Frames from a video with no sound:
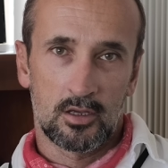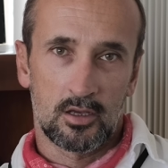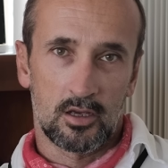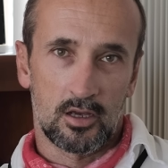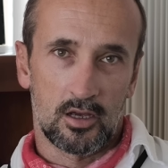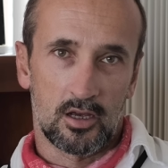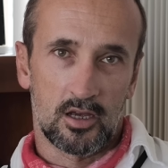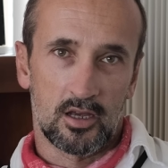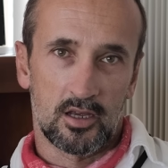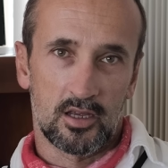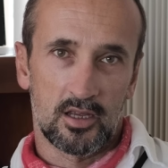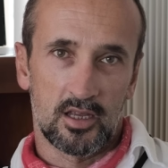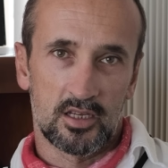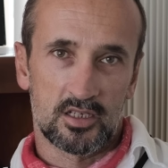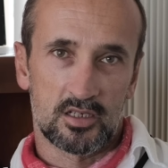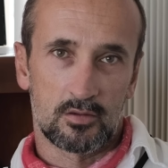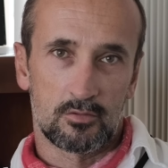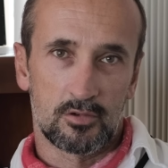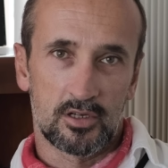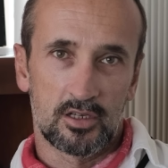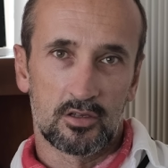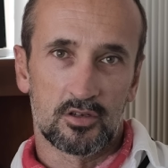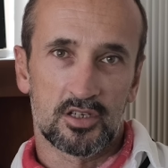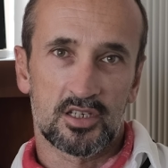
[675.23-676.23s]
It's a
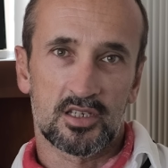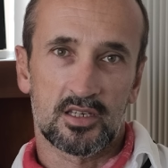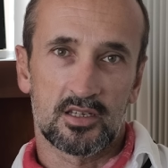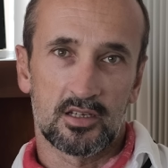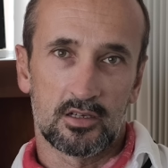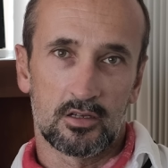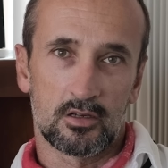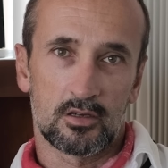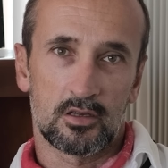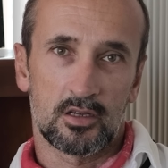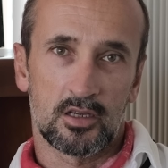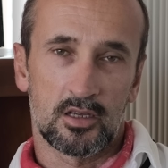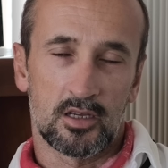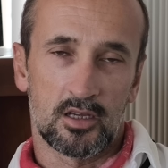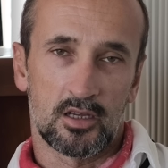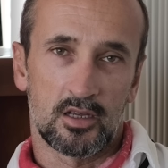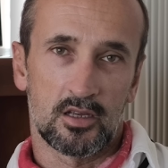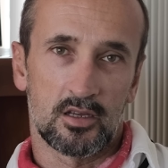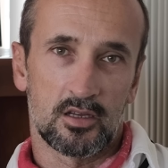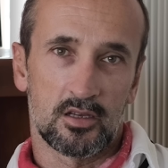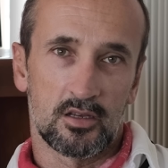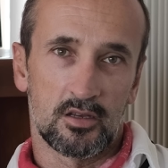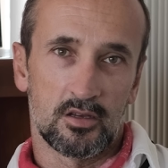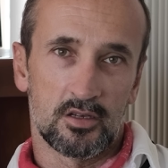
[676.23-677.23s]
real skill,
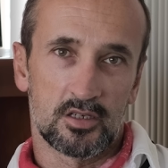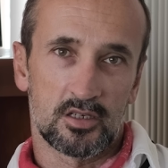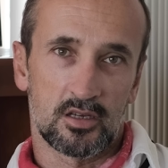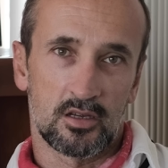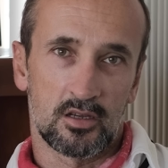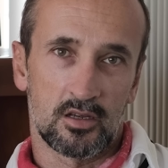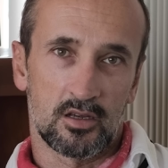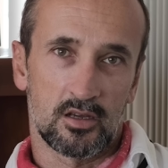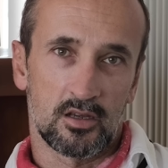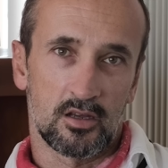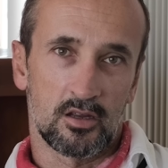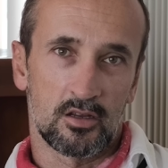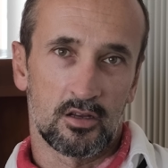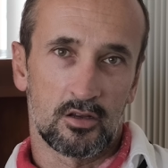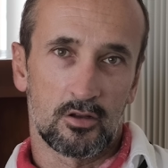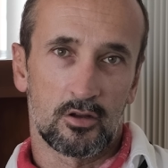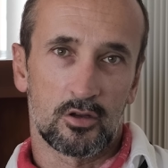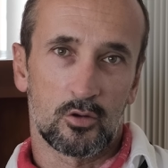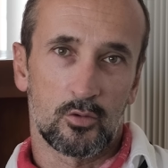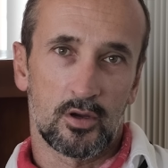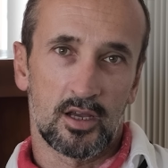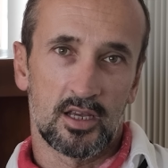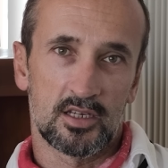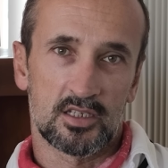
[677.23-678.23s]
and in a
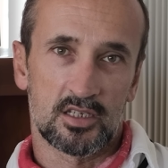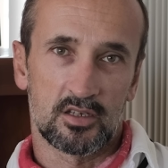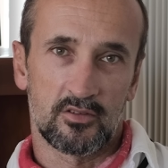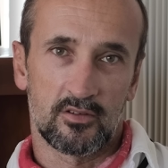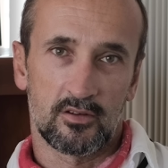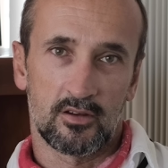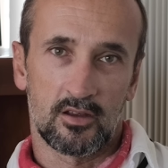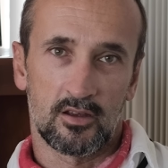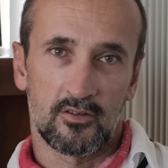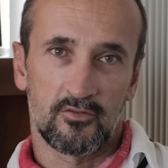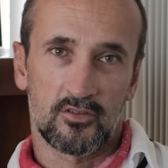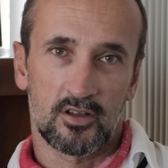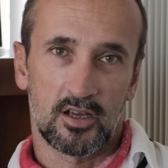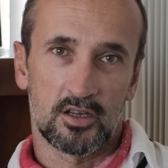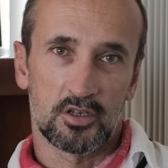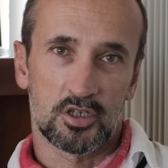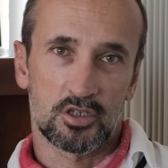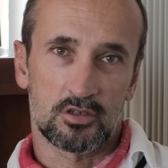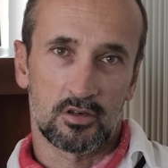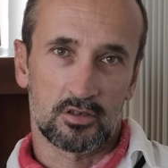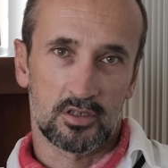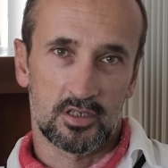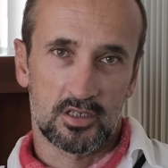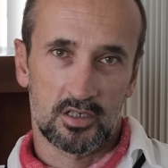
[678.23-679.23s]
lot of ways, flight
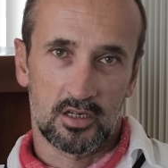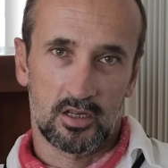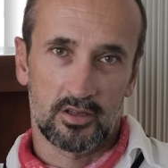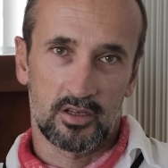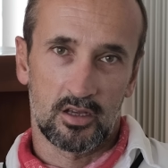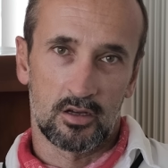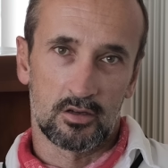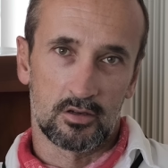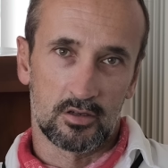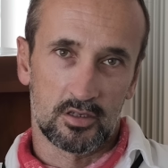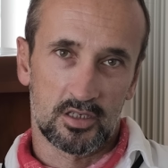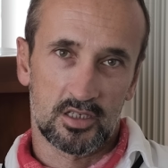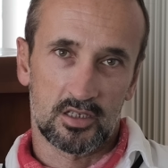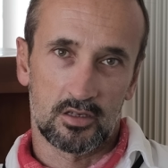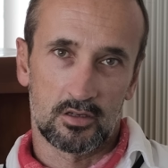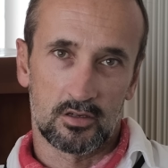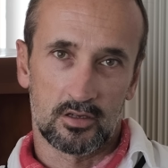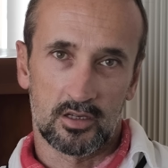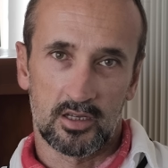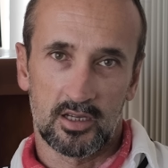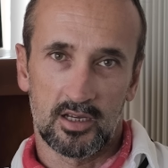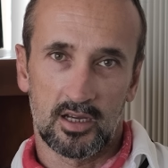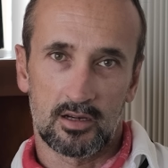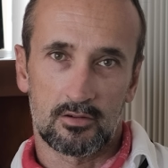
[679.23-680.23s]
instructors are the
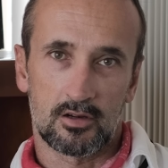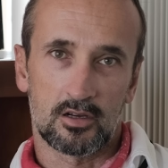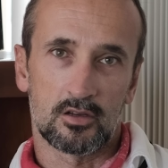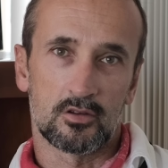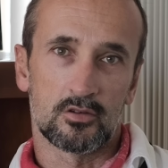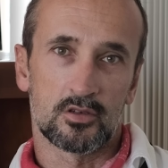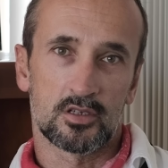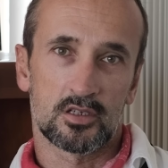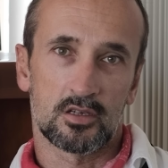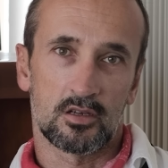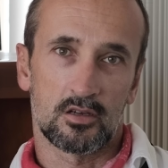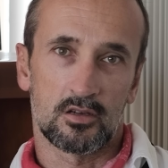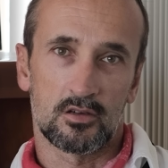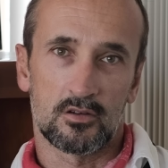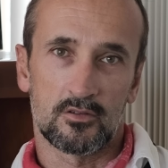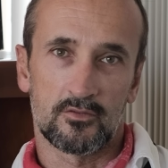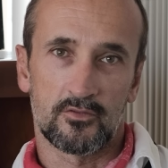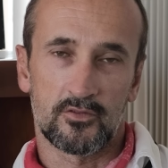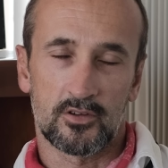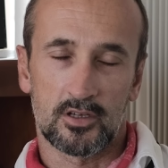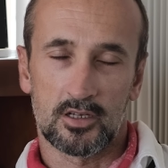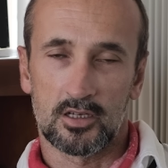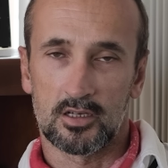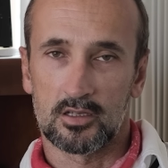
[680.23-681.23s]
unsung heroes
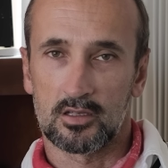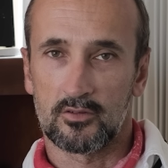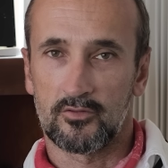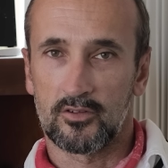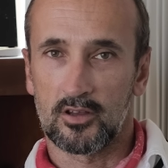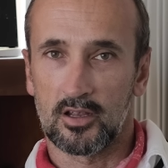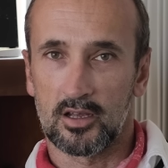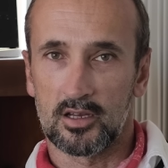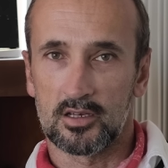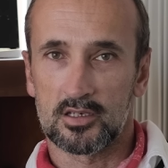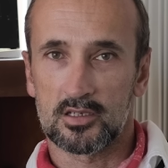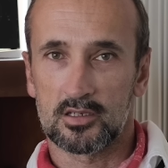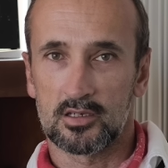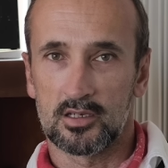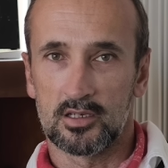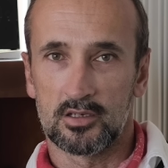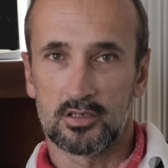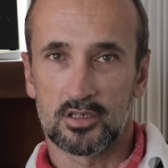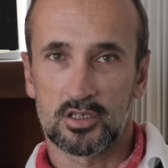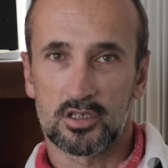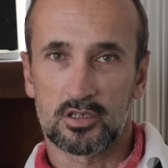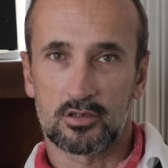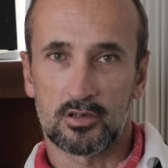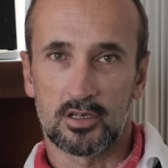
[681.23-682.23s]
of the flight
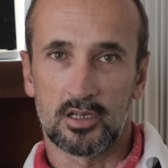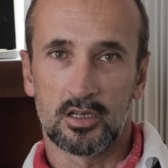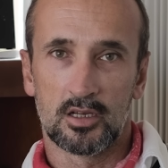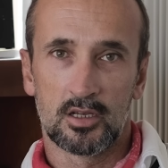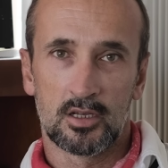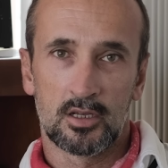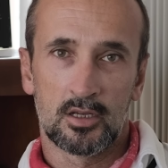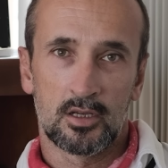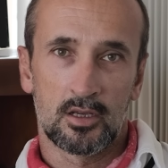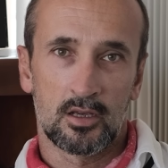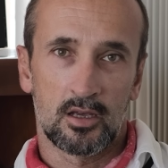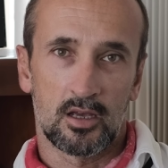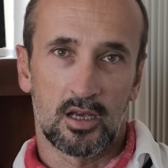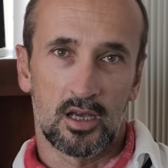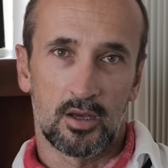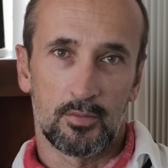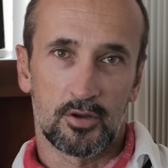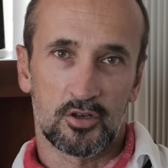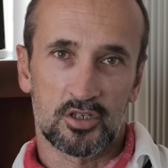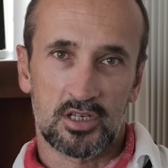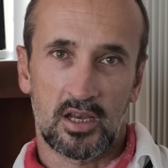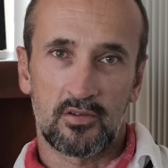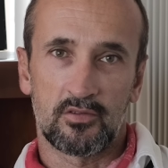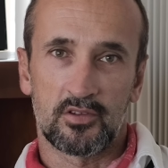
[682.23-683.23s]
industry,
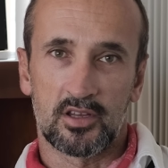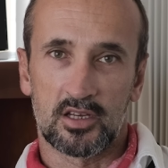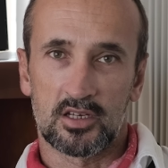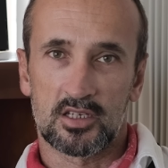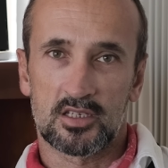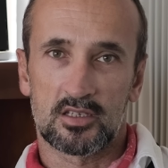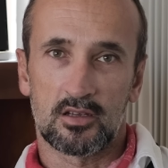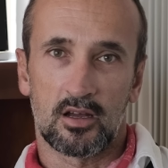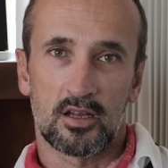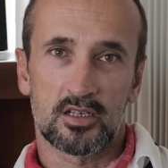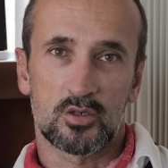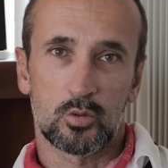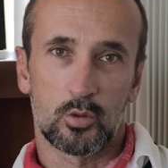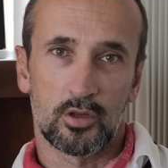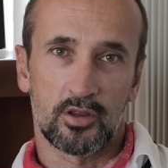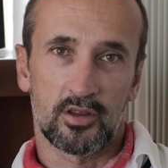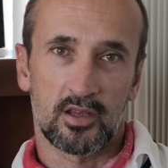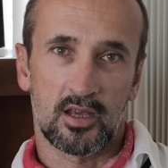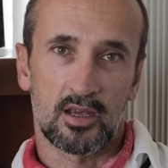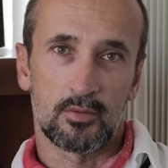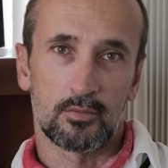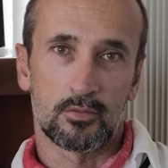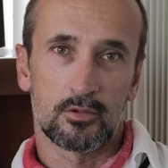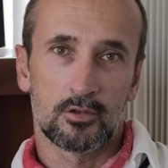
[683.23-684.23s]
because everything starts with
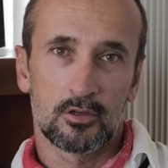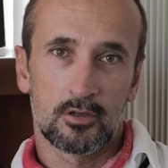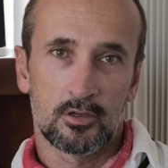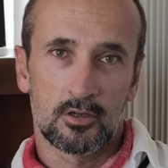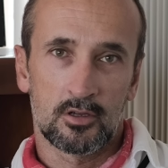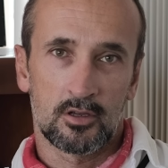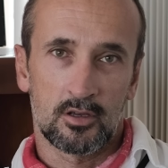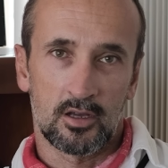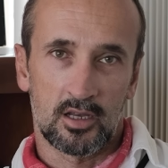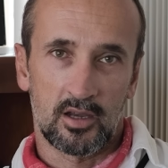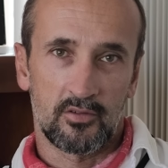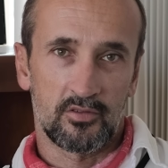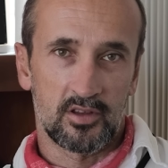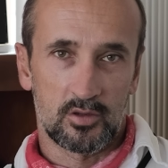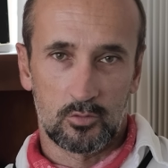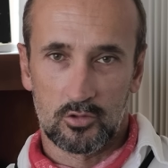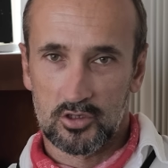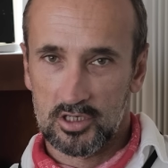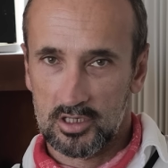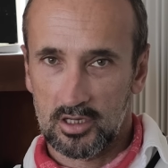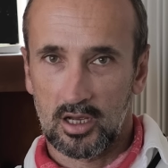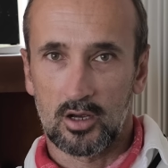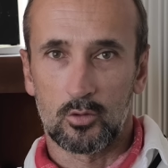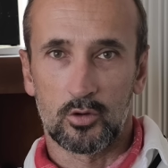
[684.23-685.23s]
them, and everything will
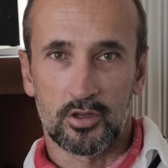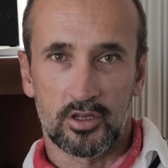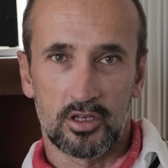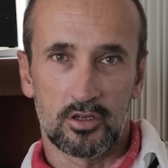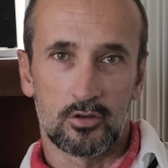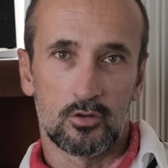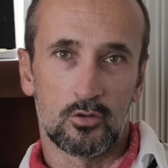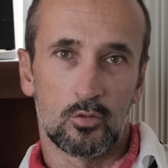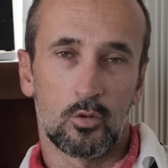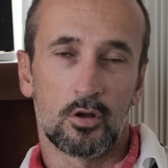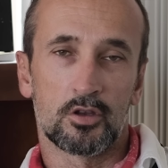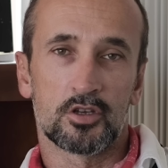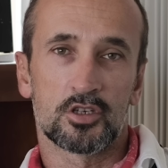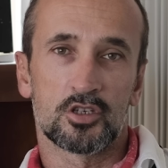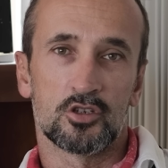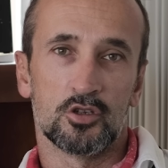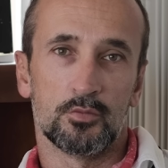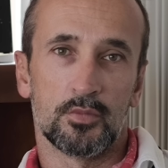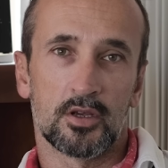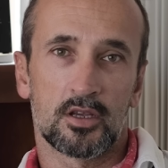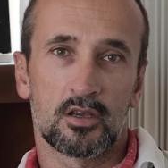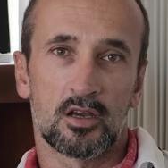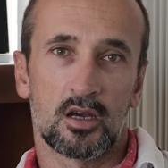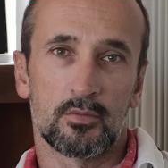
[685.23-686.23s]
start with you once you
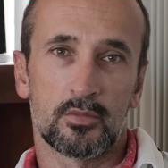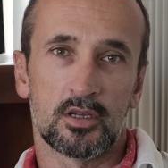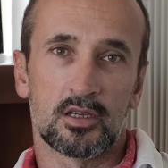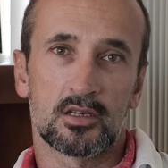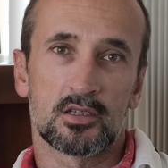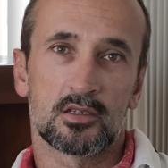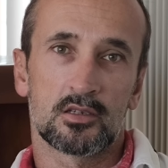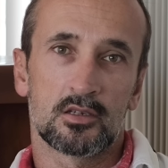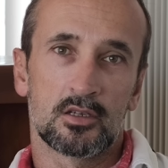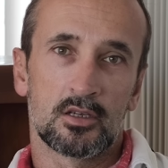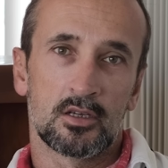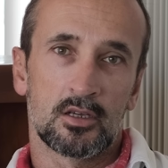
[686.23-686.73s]
become it.